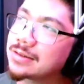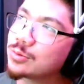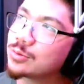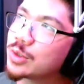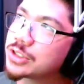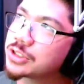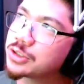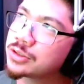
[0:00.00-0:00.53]

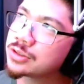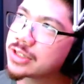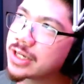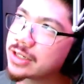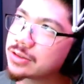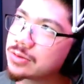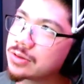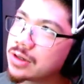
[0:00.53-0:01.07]
which shouldn't take
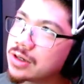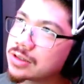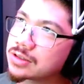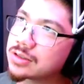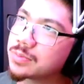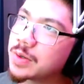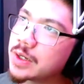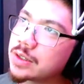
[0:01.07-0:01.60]
too long,
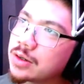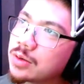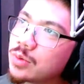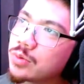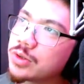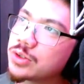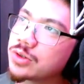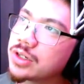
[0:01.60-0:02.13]
depending on what
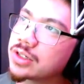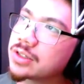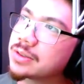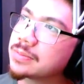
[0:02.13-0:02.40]
we drink. thank